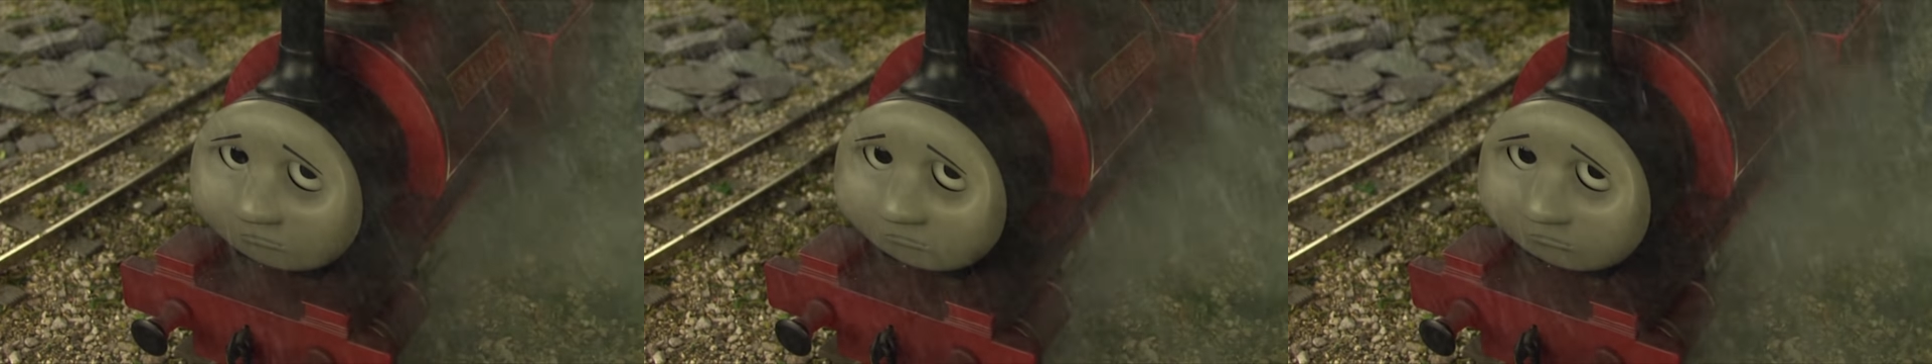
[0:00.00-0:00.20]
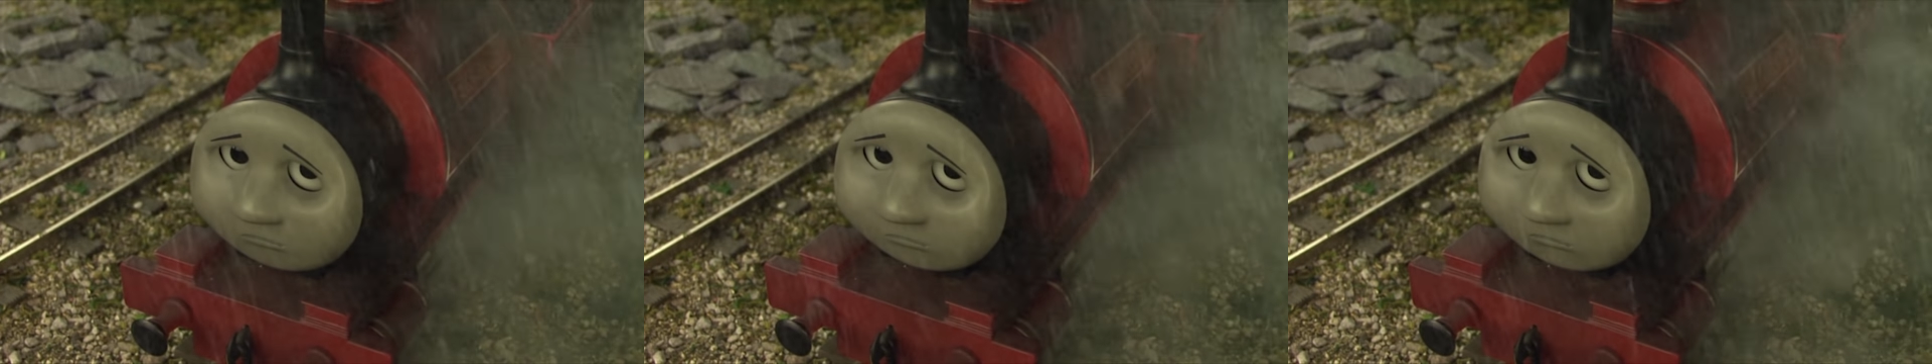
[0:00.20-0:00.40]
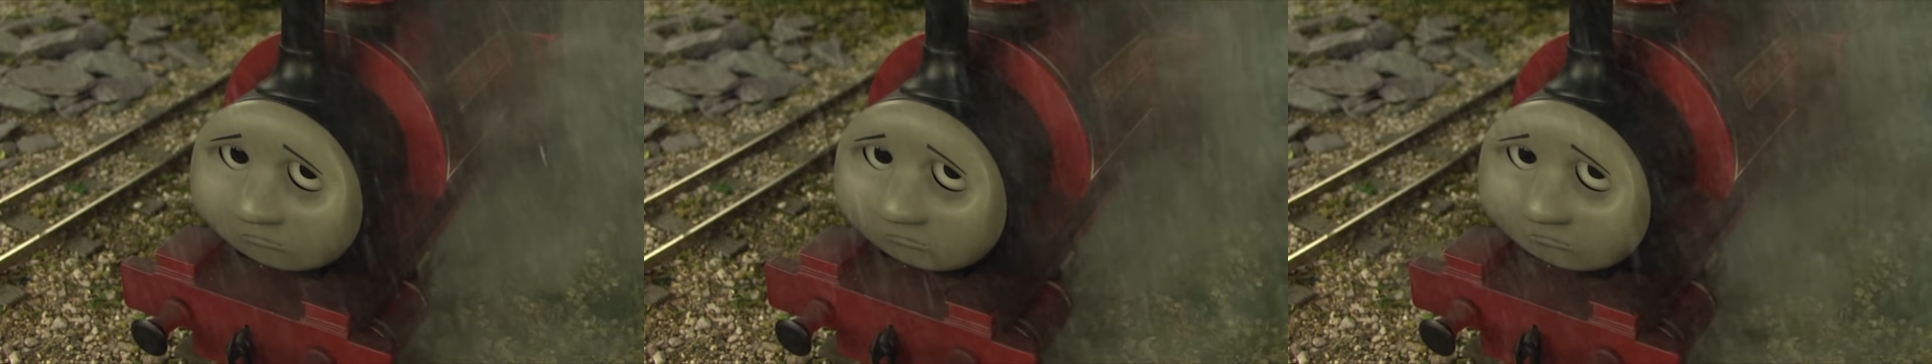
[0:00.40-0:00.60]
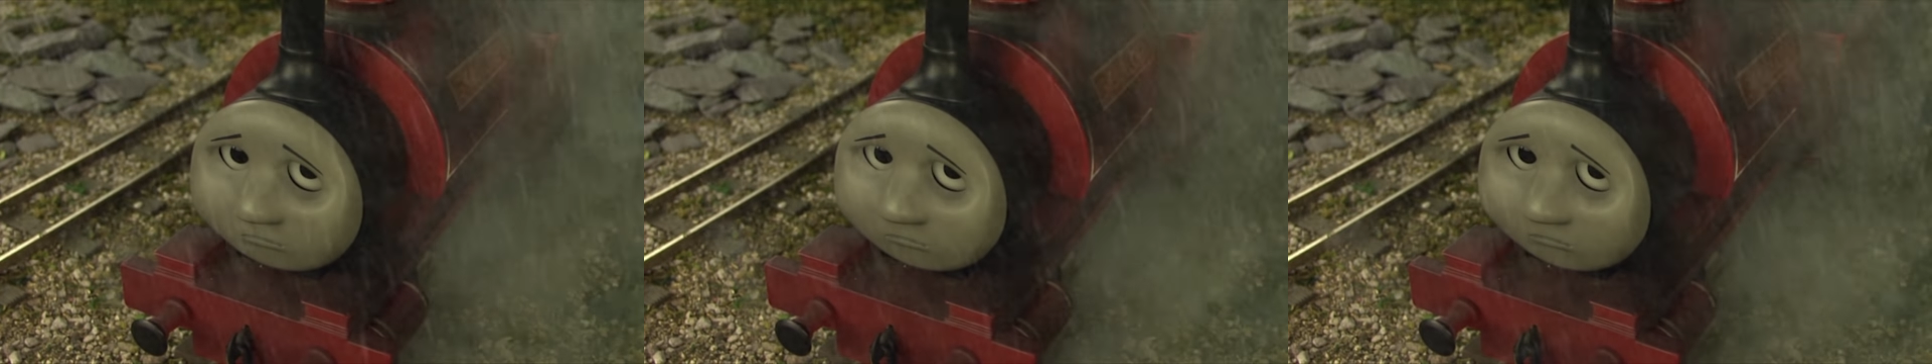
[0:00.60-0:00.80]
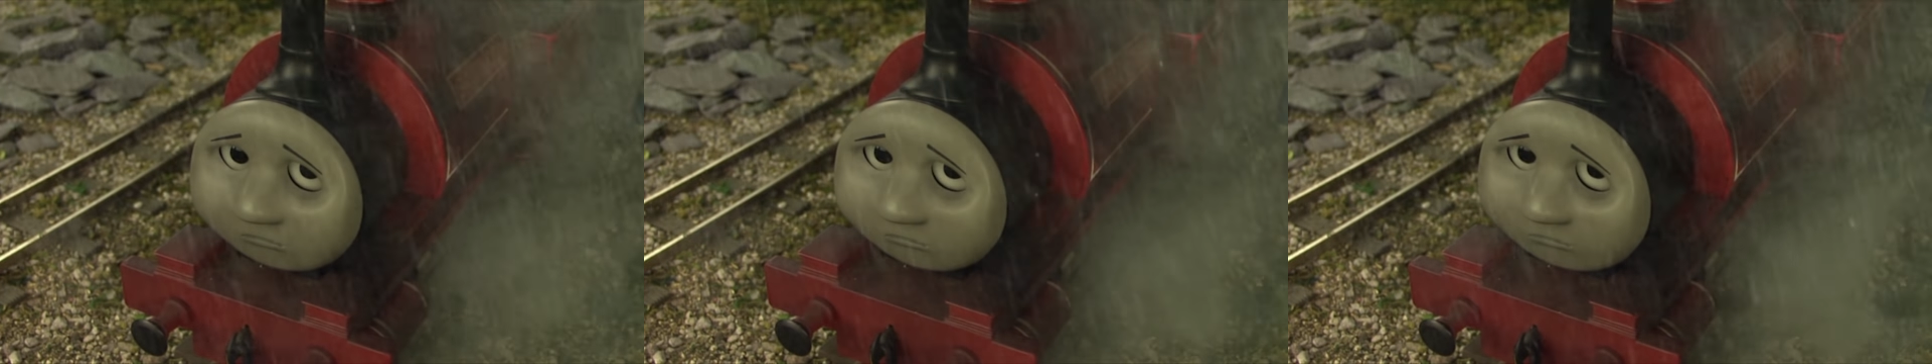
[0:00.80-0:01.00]
want to tell his
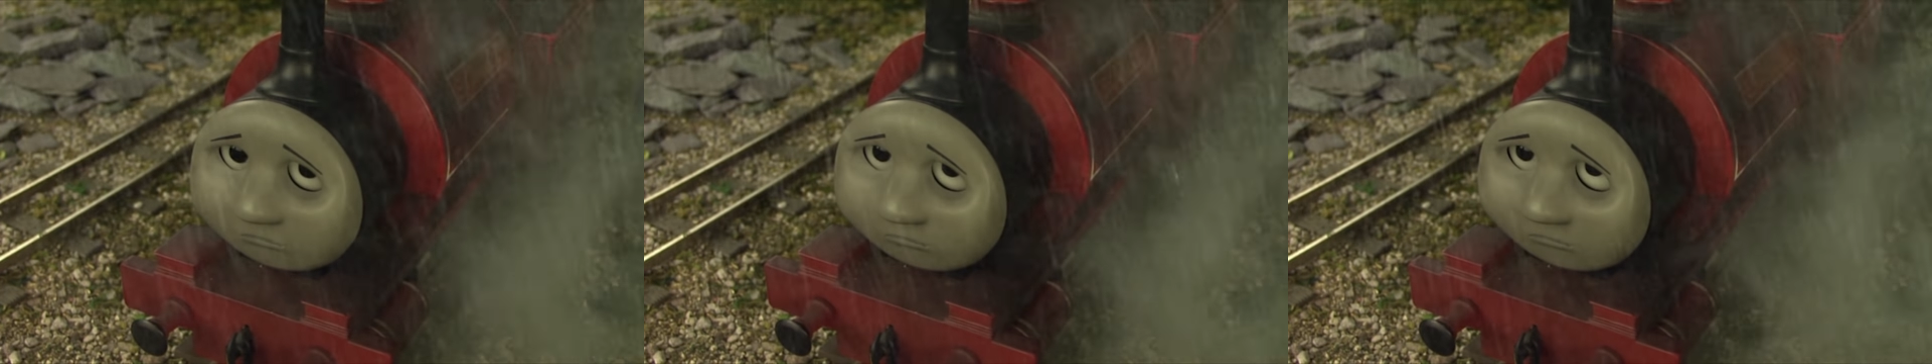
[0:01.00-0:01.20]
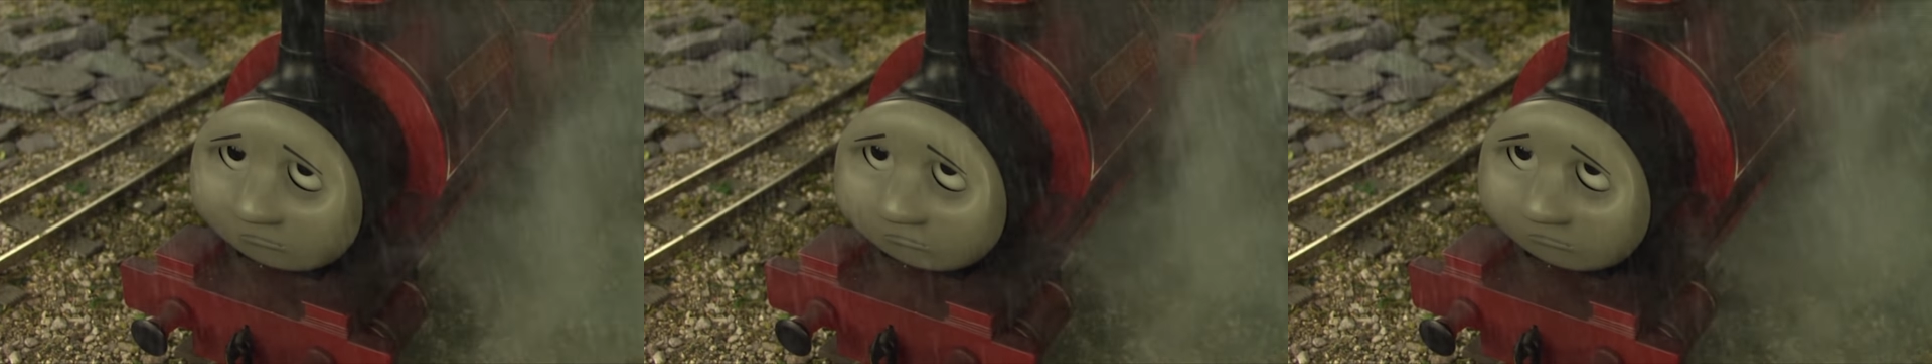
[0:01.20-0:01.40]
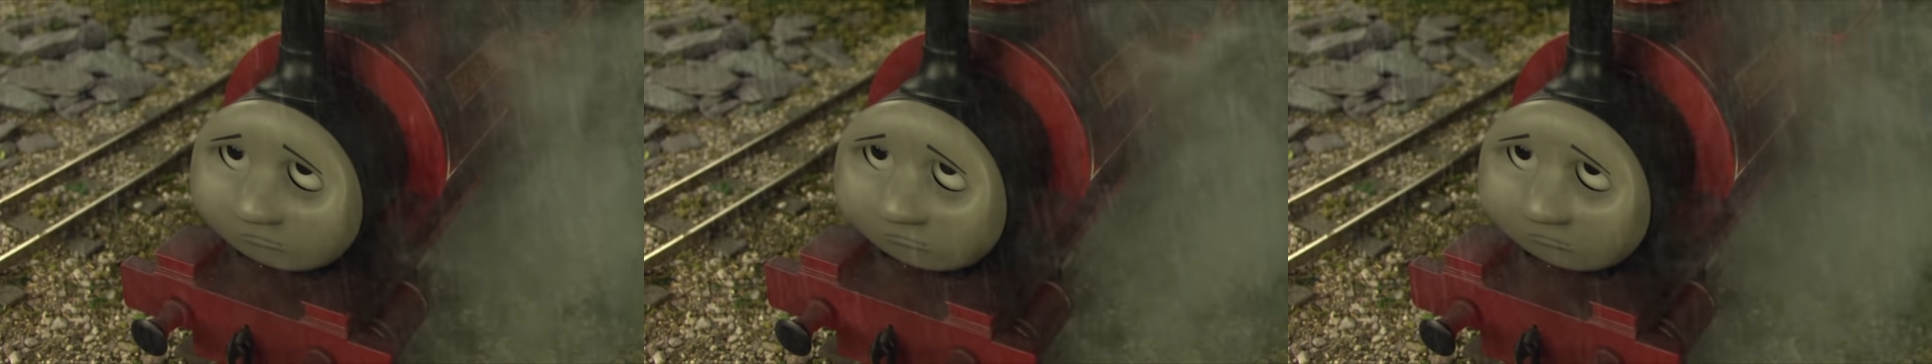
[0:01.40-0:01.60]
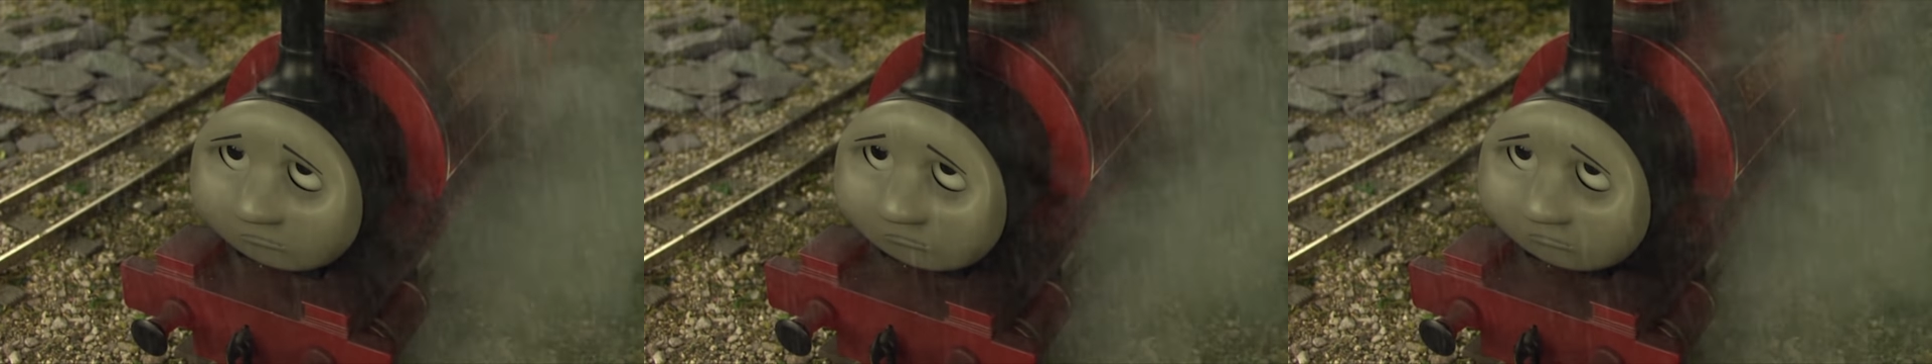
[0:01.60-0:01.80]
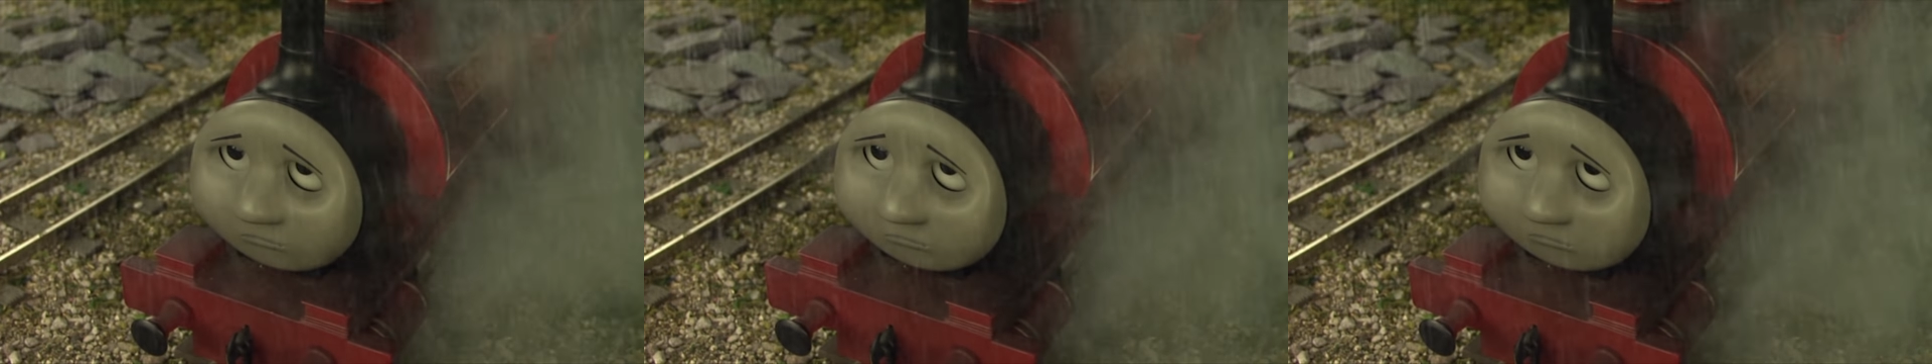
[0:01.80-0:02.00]
friends. He
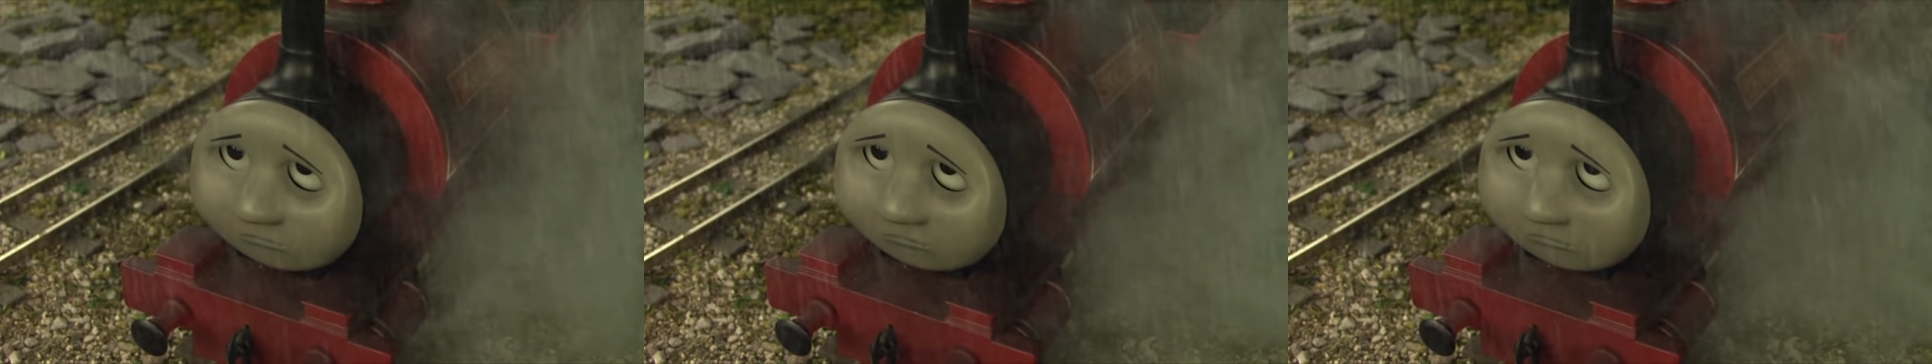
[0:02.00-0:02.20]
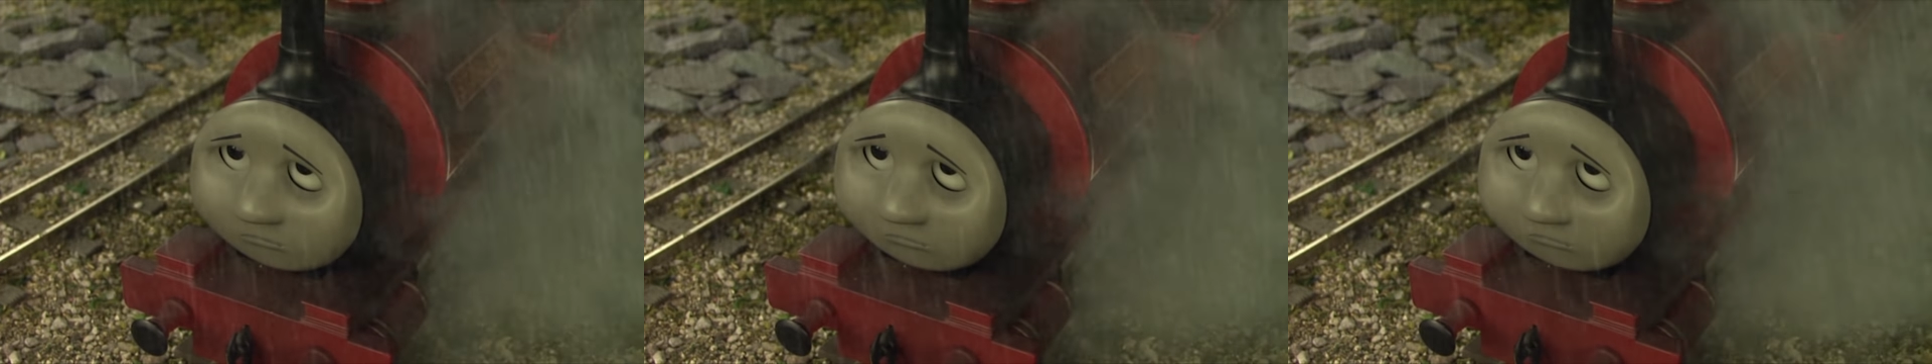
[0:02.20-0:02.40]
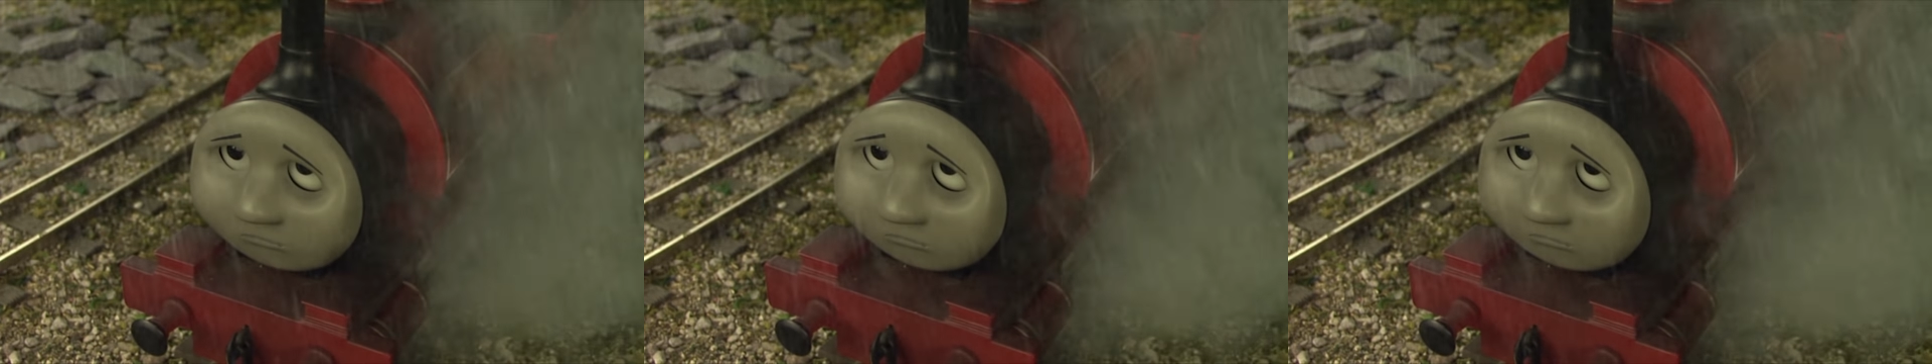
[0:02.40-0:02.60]
didn't want to